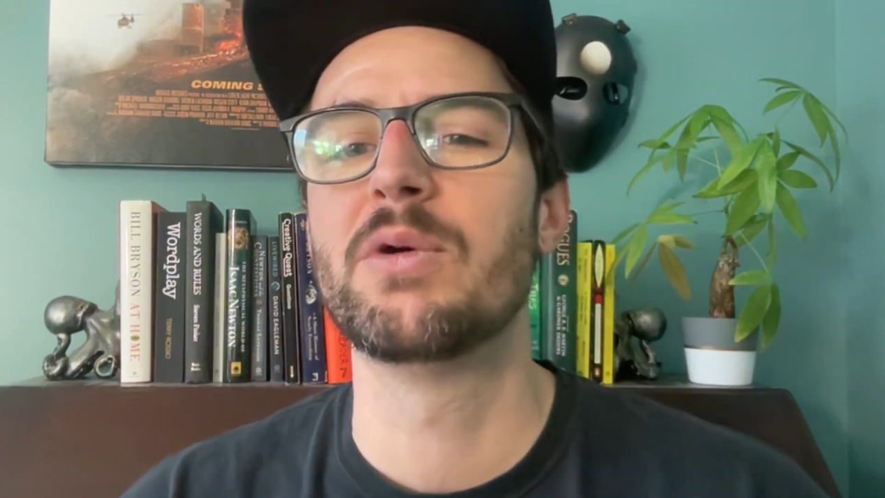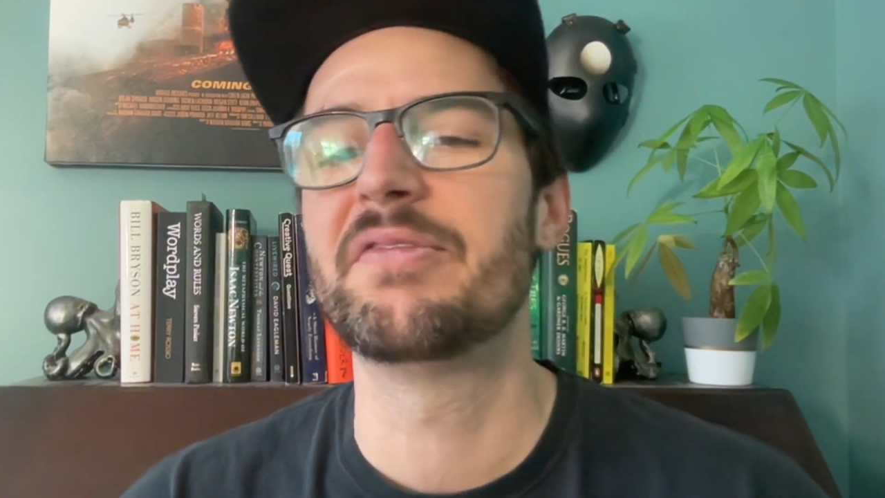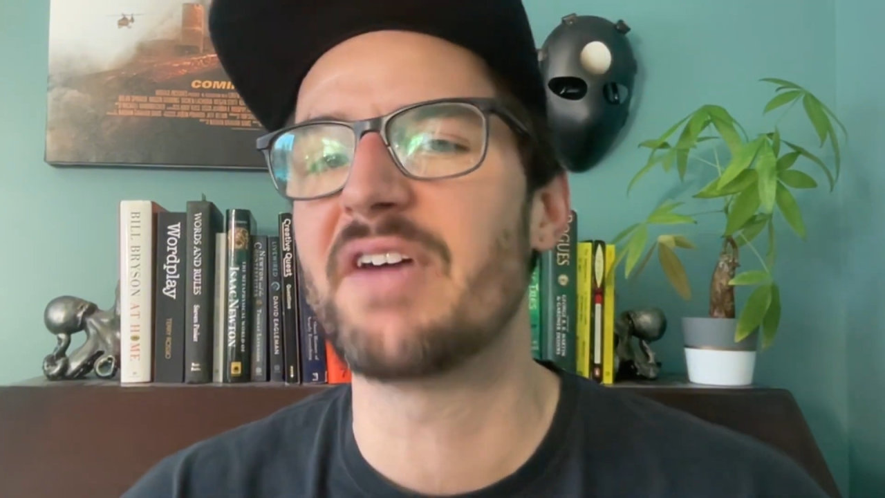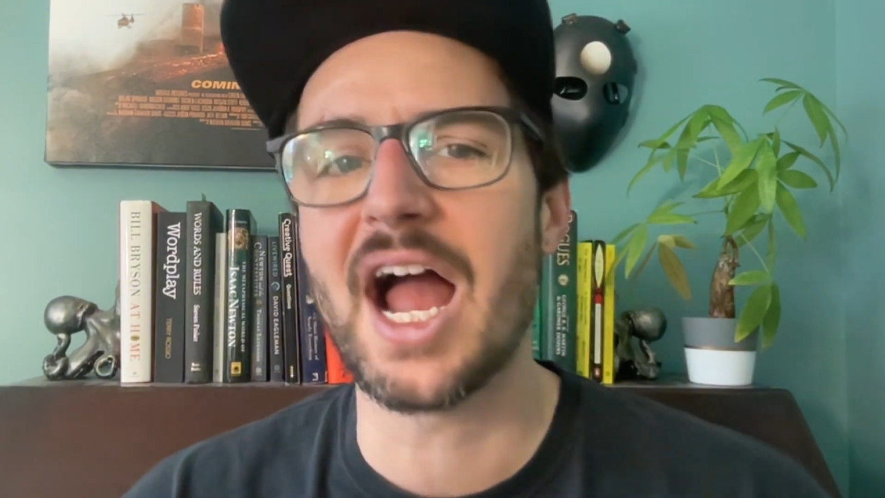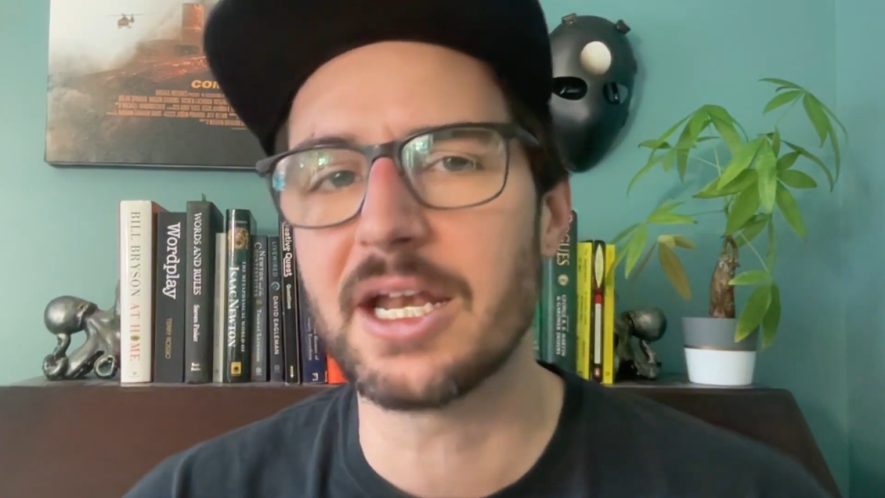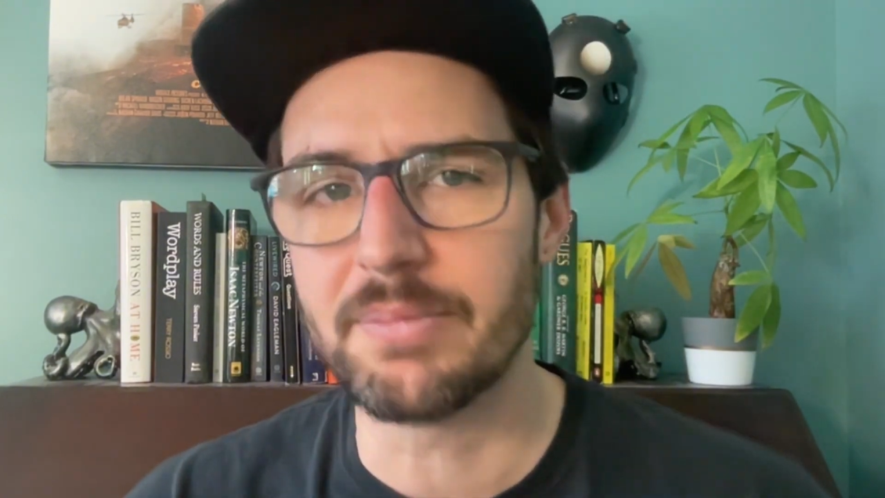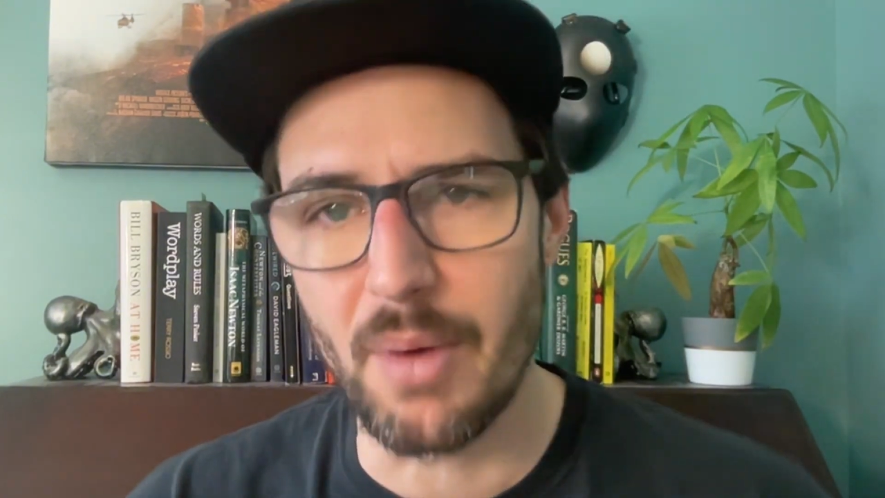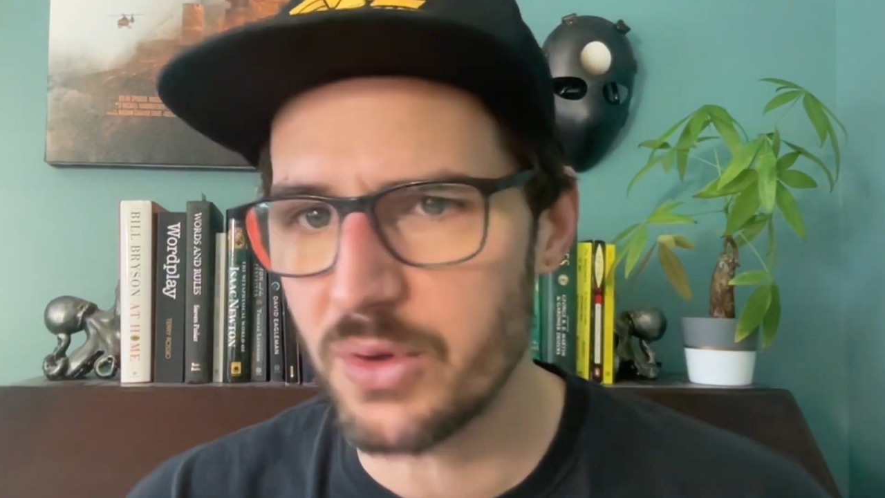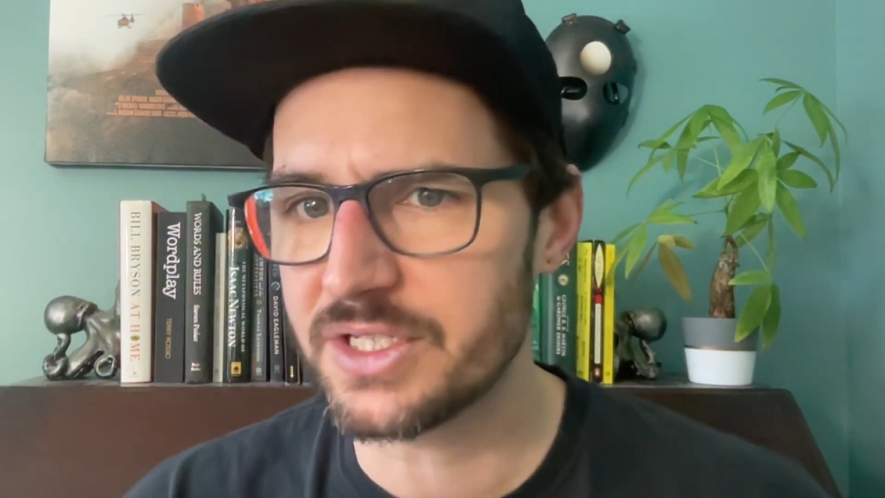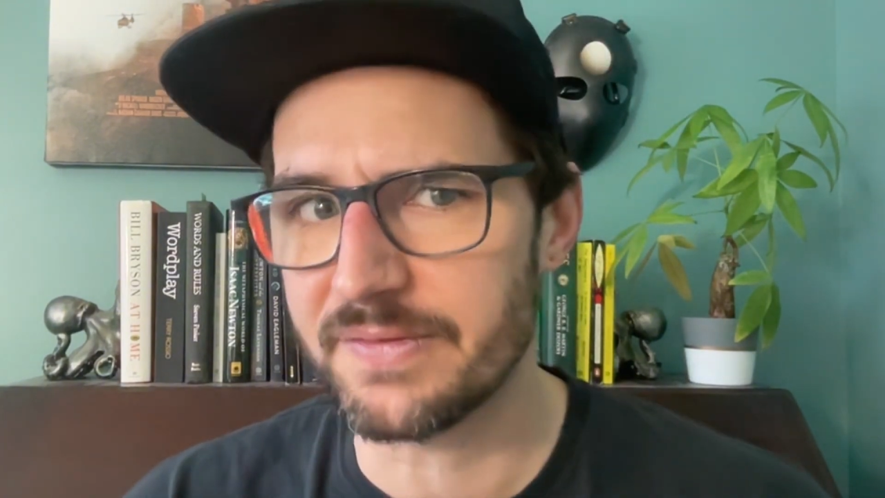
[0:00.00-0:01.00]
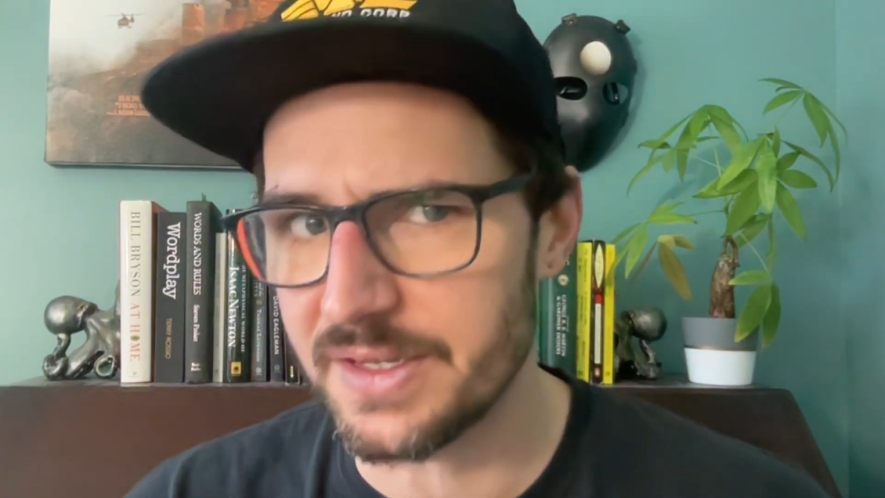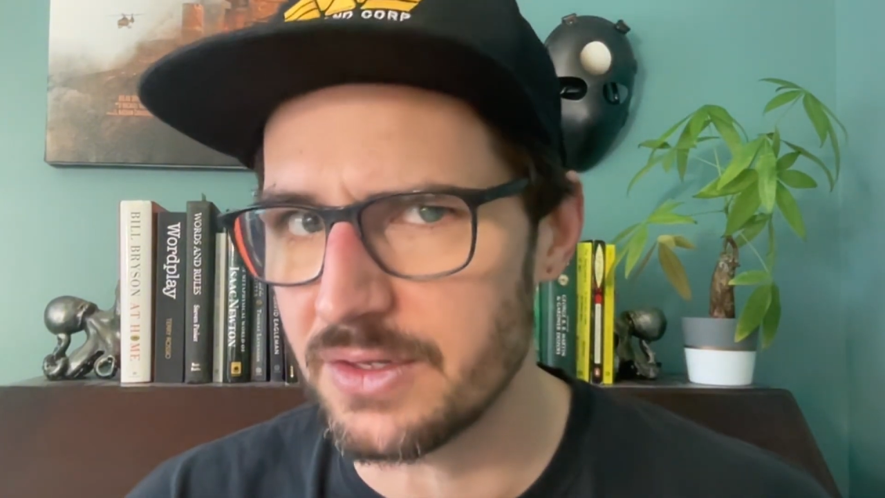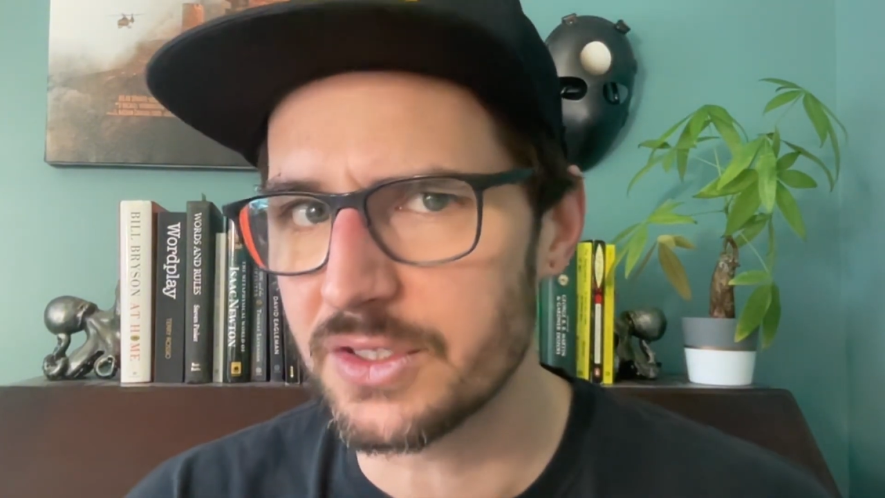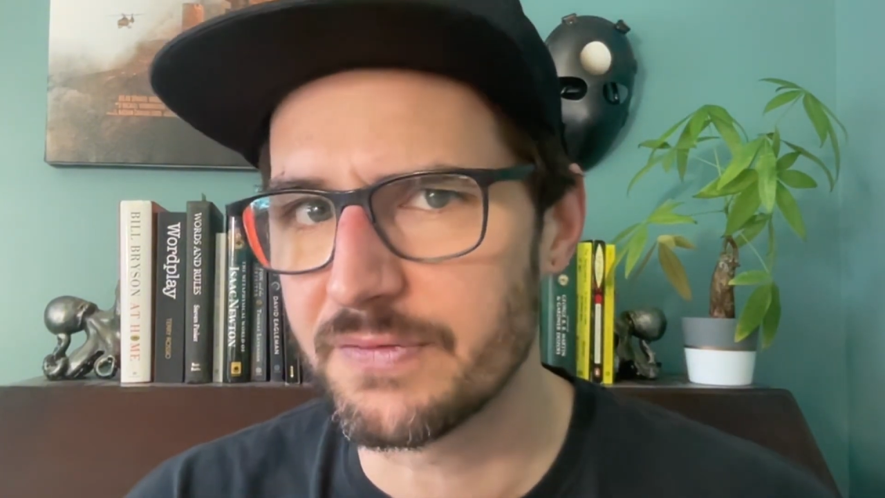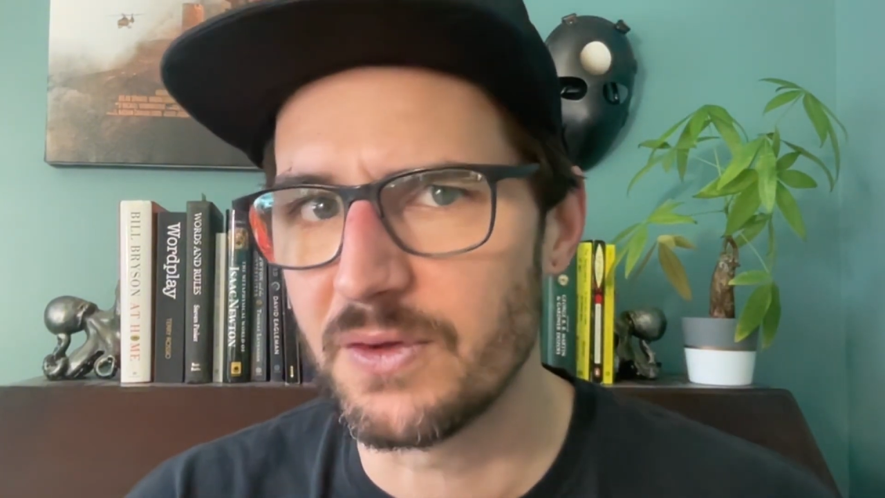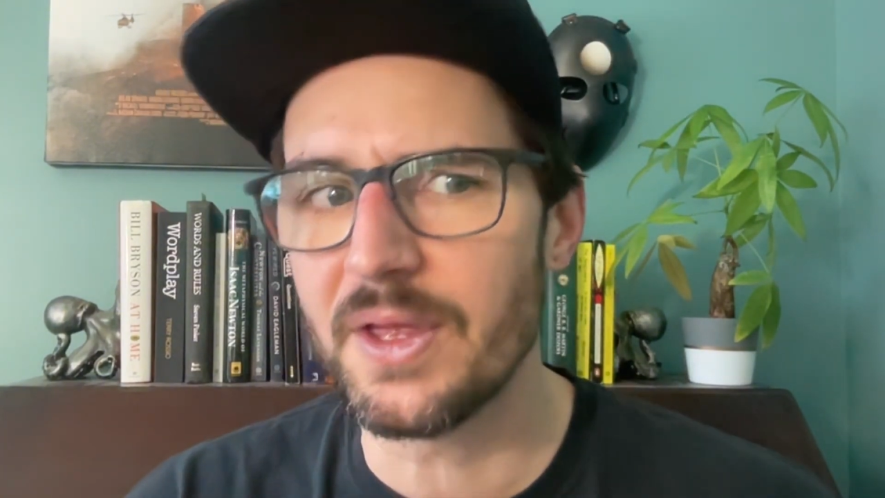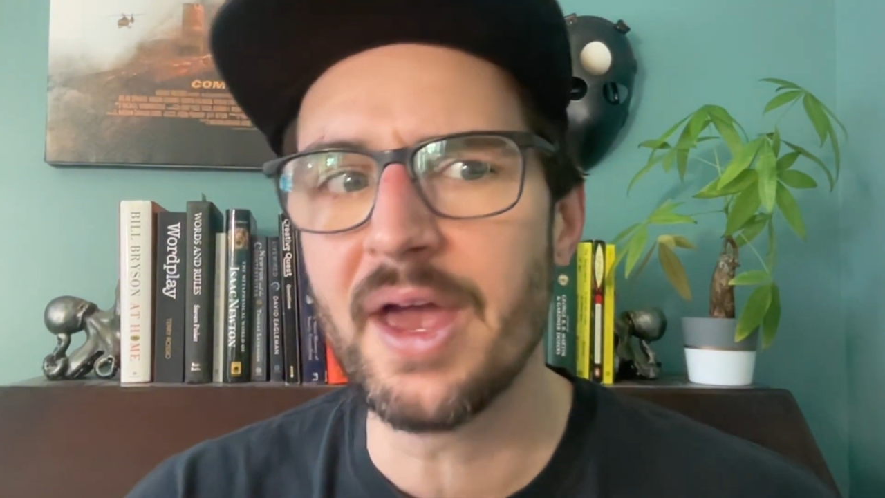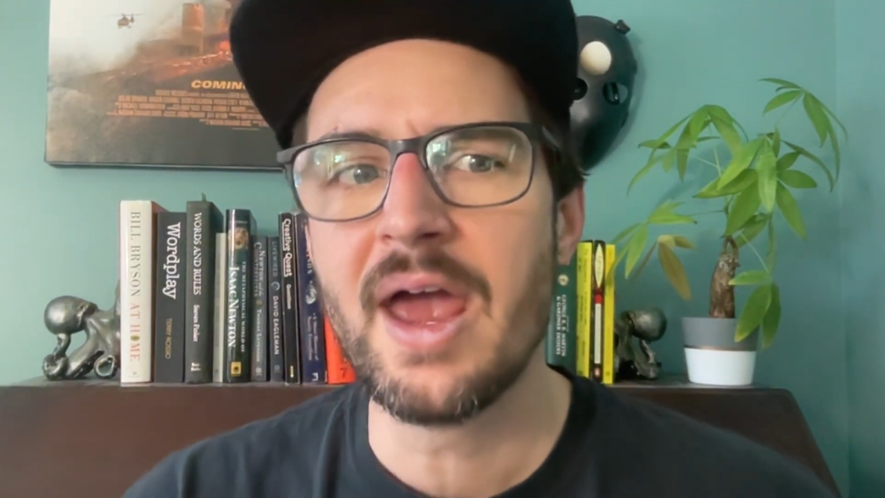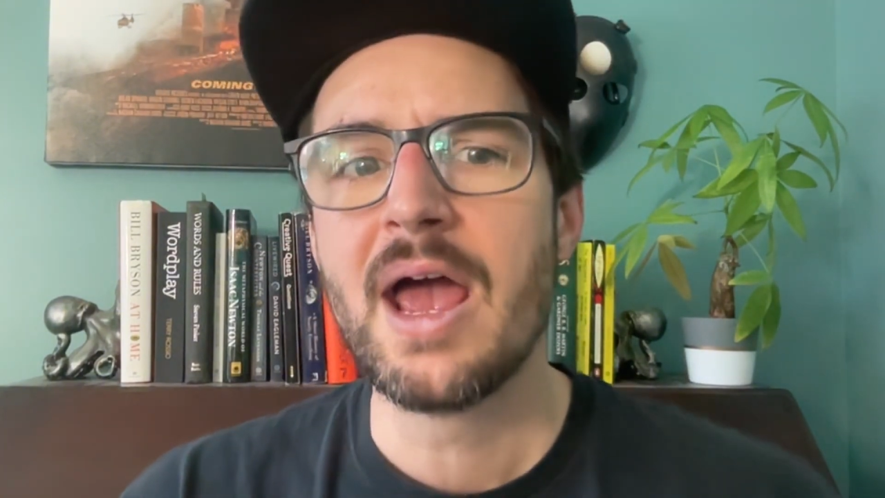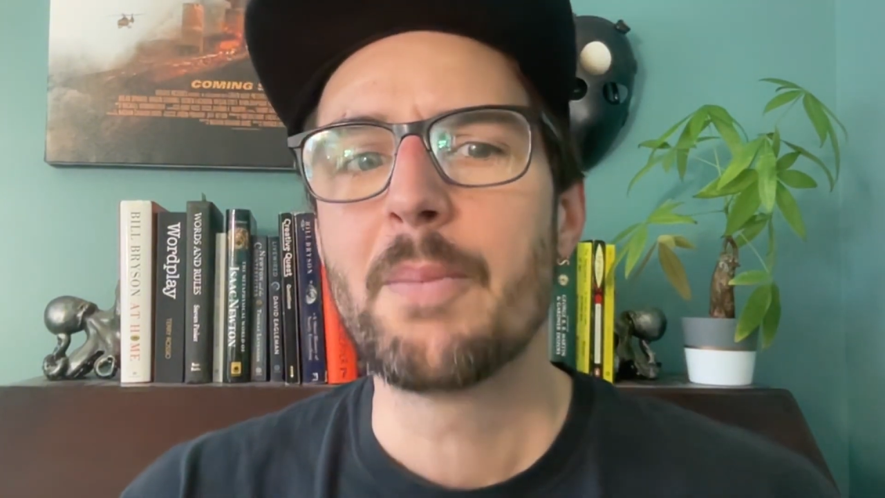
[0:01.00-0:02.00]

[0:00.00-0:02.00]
will find most of it useful.